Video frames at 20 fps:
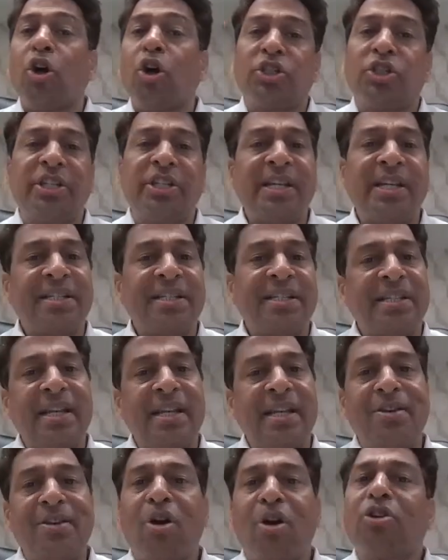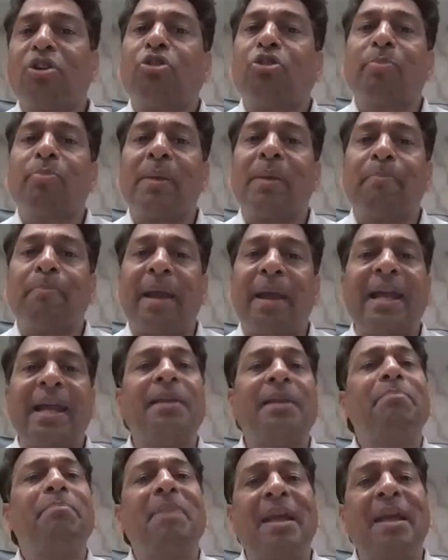or GST not to be
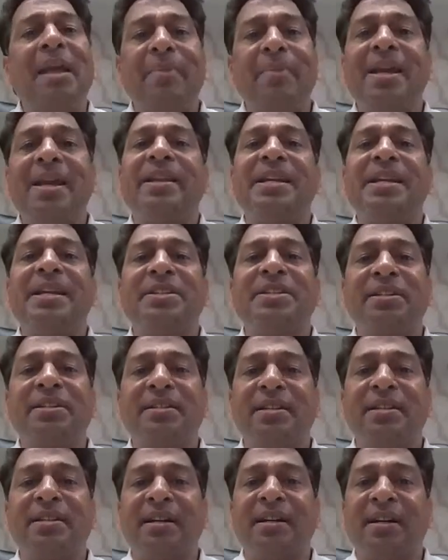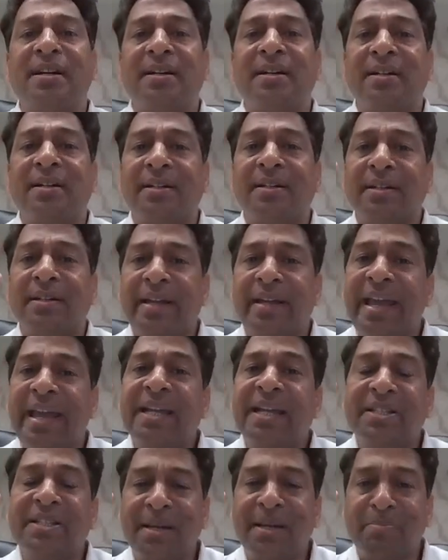paid, maybe a region
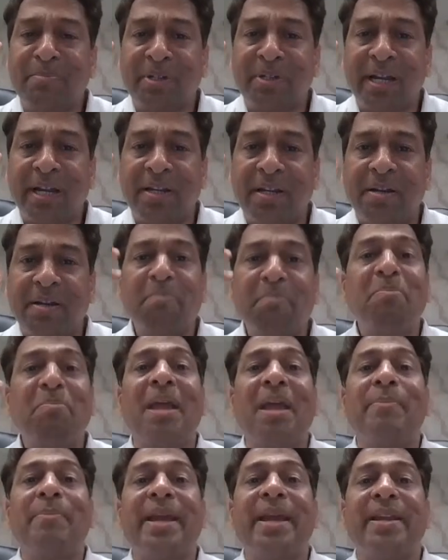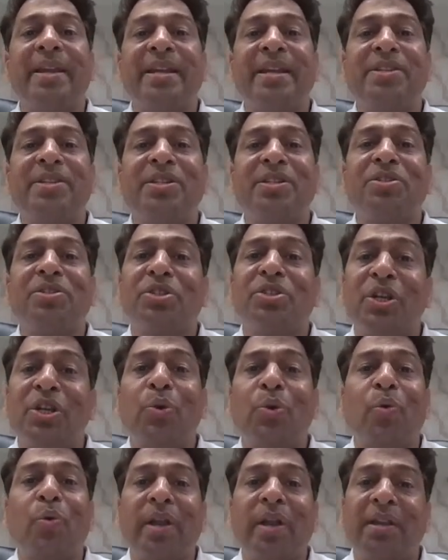exempted, maybe a region
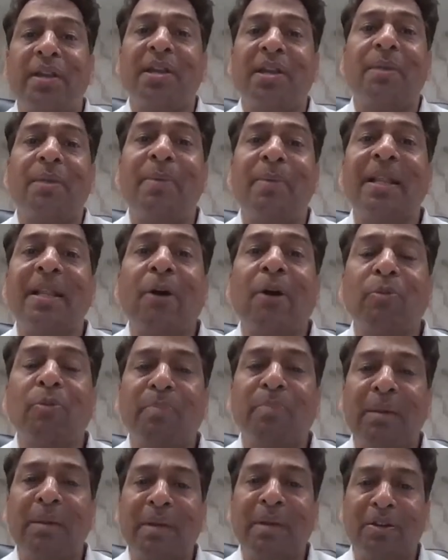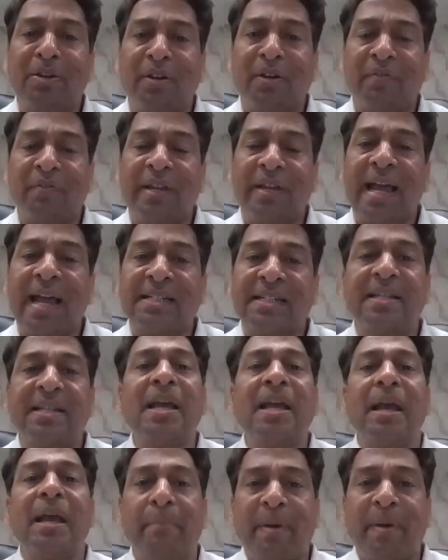zero rated without payment of tax,
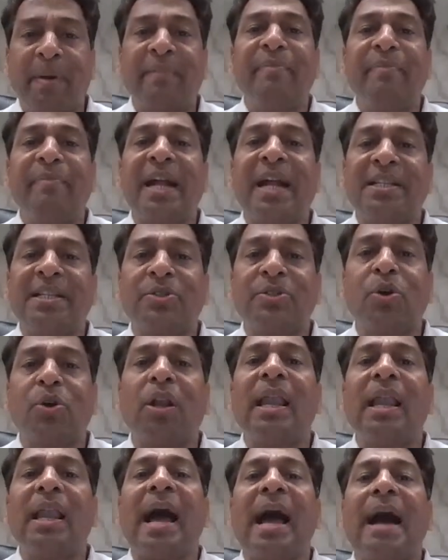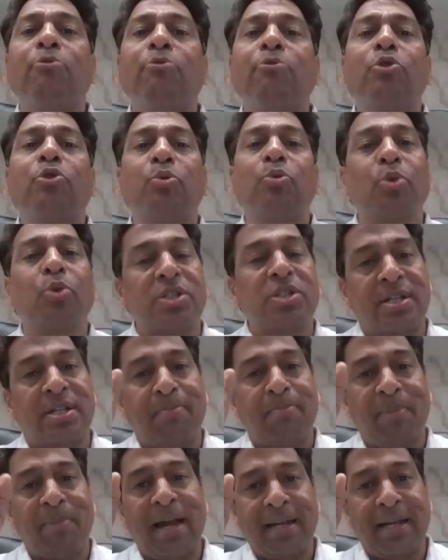but that is called outward
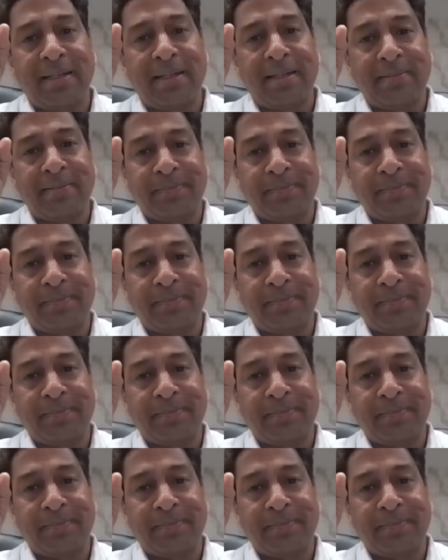supply.